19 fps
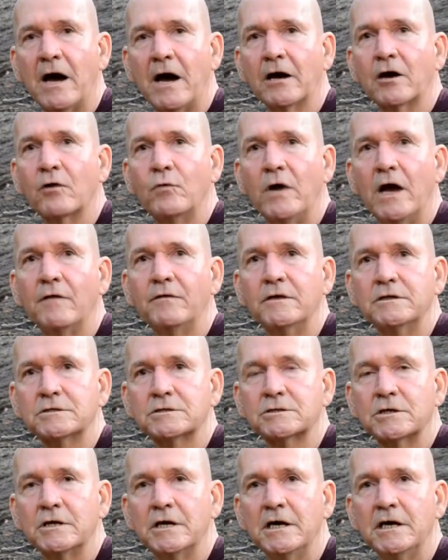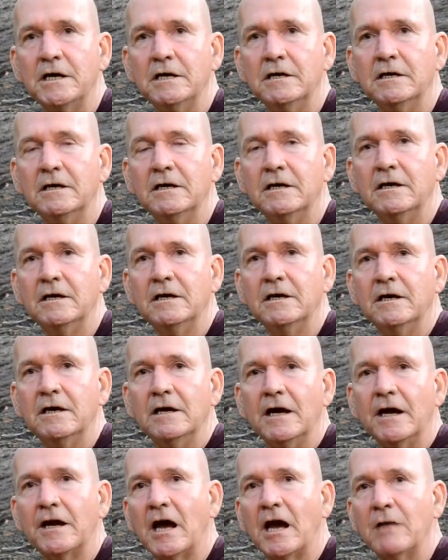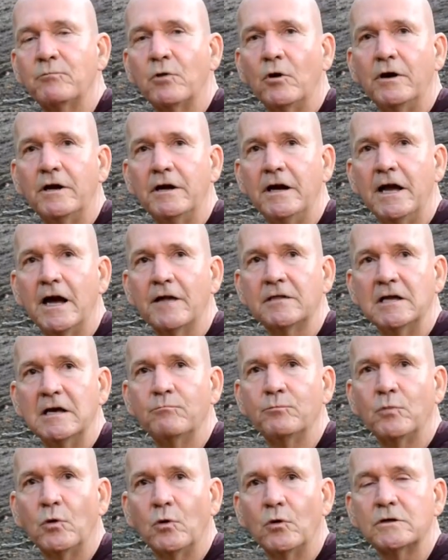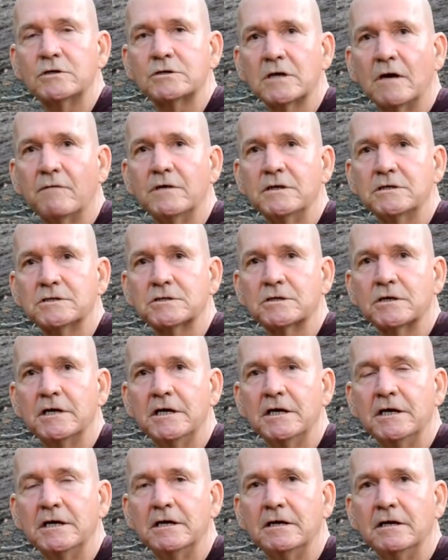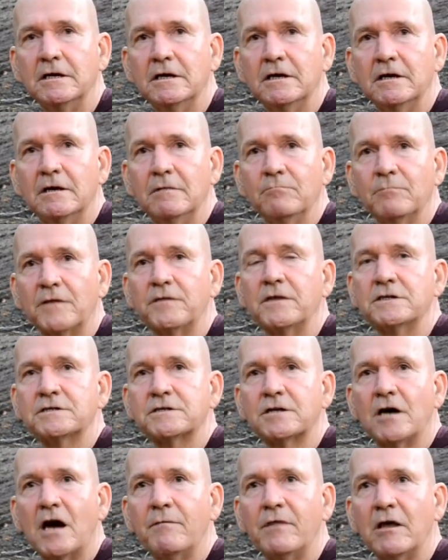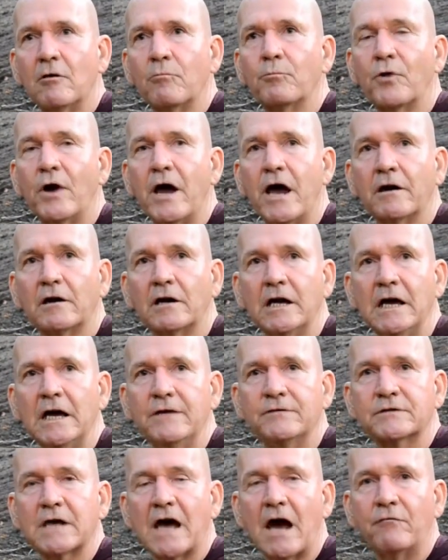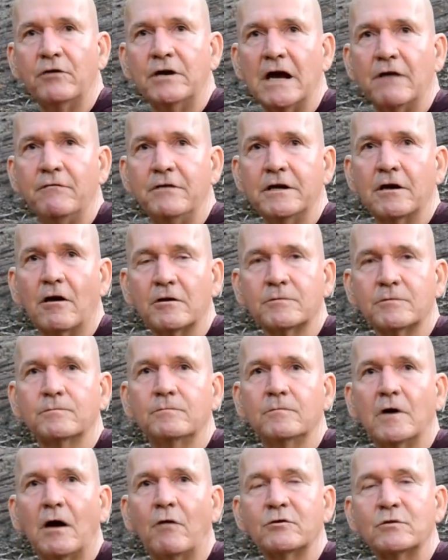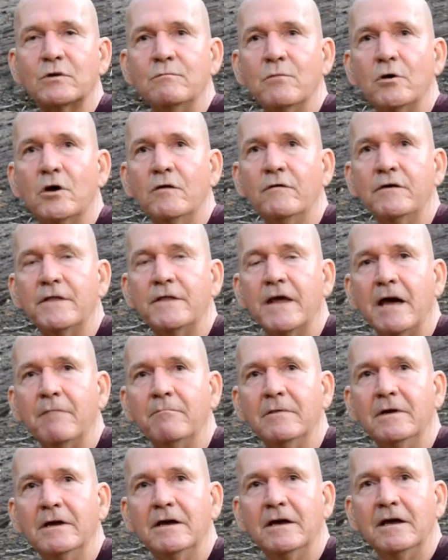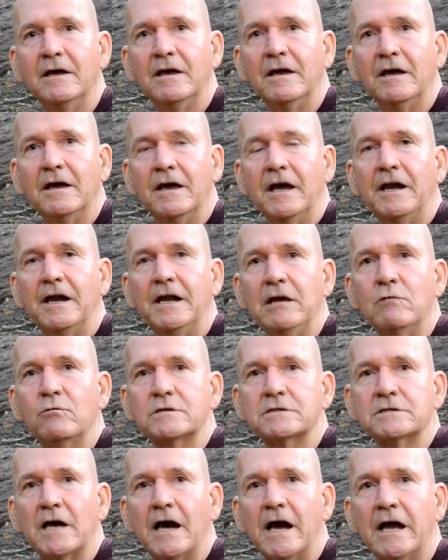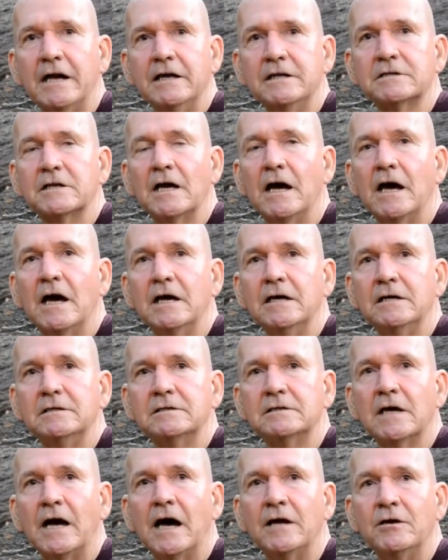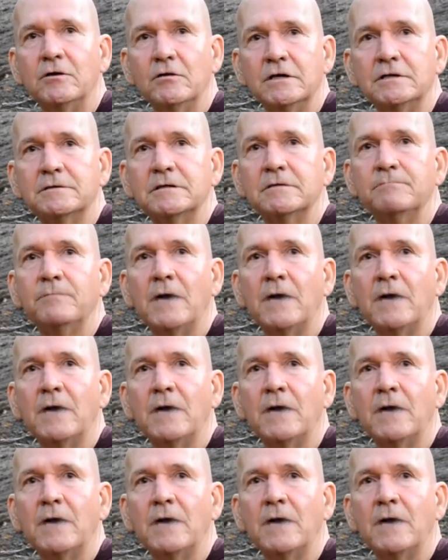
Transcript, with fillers: a monk around this tree, and I pointed out the importance of this tree. And but this time there were brown leaves covering everything. I was, I was removing them. And he was saying, he says, Sadhu, he